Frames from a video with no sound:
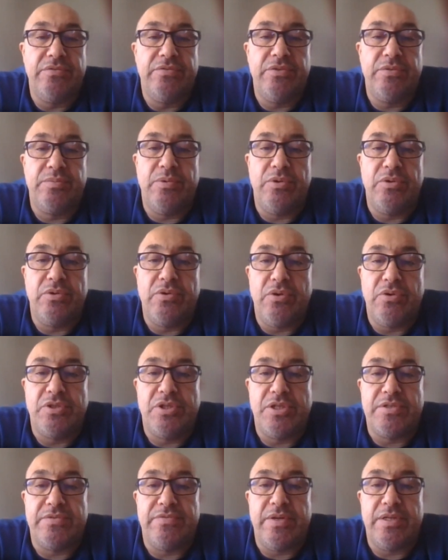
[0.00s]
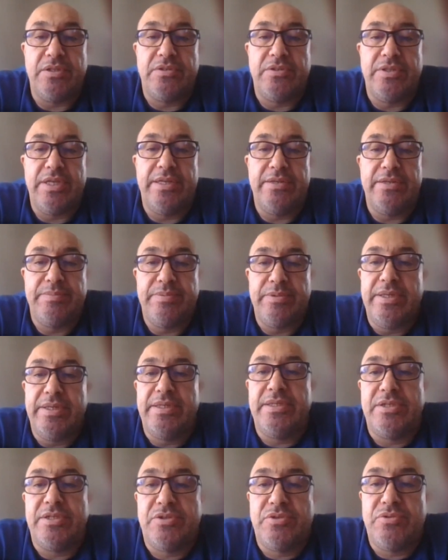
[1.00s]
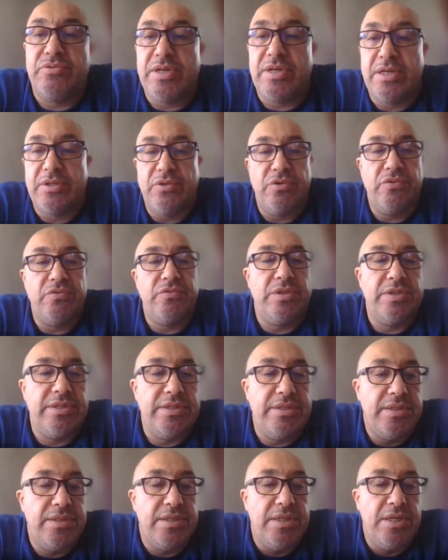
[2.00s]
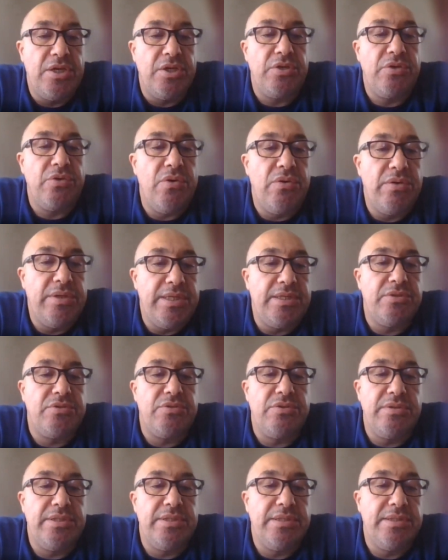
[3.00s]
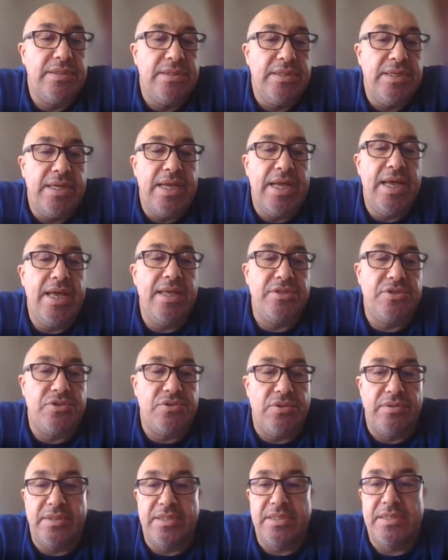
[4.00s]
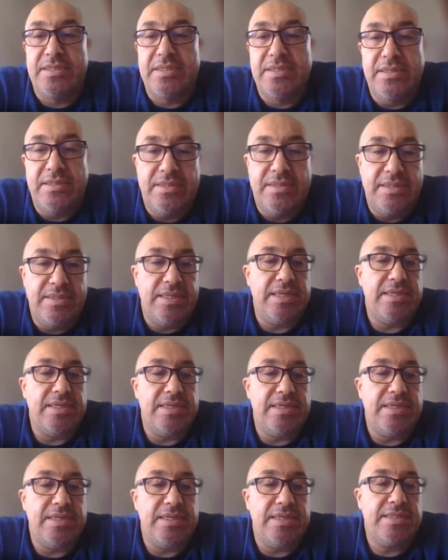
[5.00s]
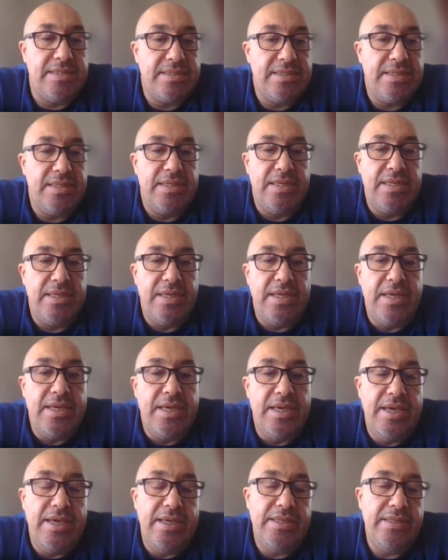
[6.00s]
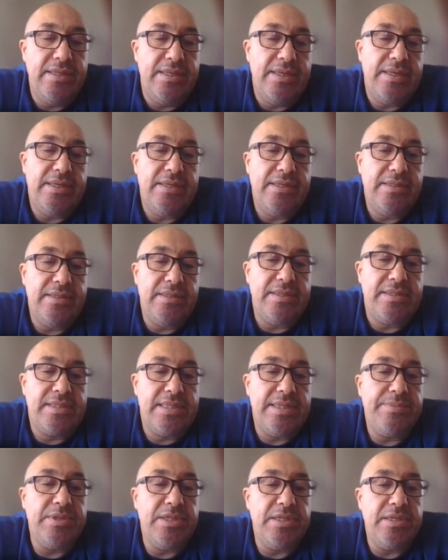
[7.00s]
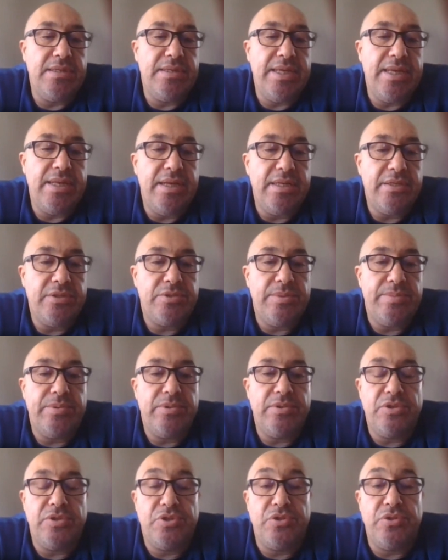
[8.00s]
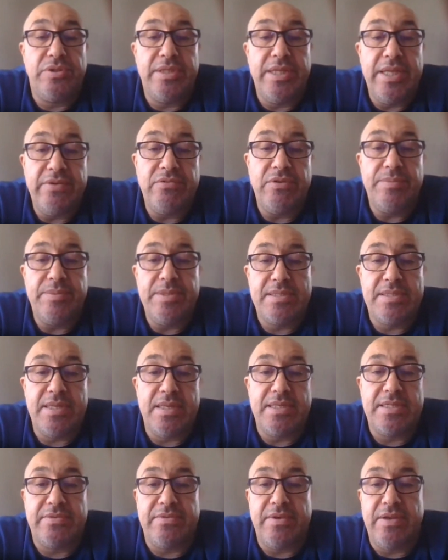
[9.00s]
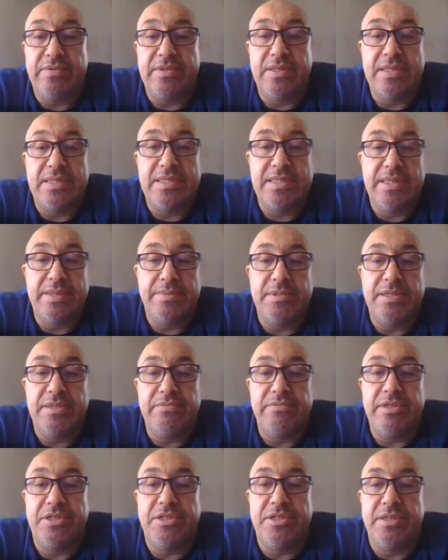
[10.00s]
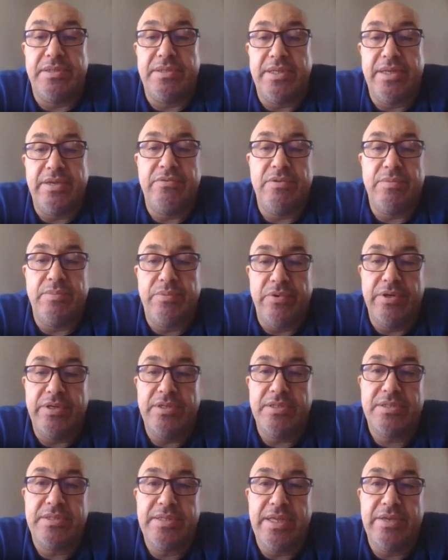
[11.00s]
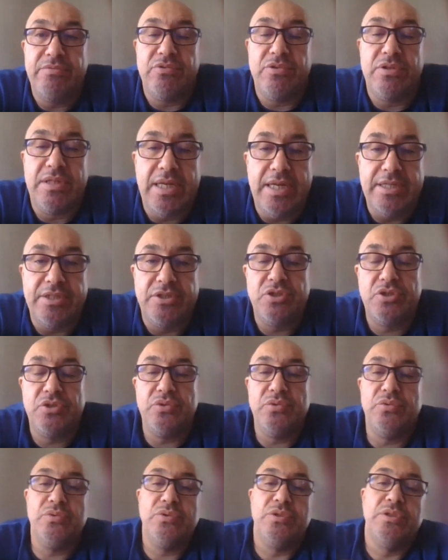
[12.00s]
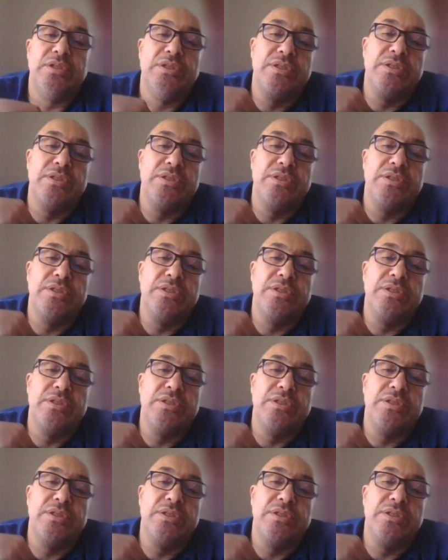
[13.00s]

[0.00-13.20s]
football coaches want their players to run over the goal into the end zone. It's things like this. And similarly, an entrepreneur should never be satisfied with simply reaching even points. They would like to,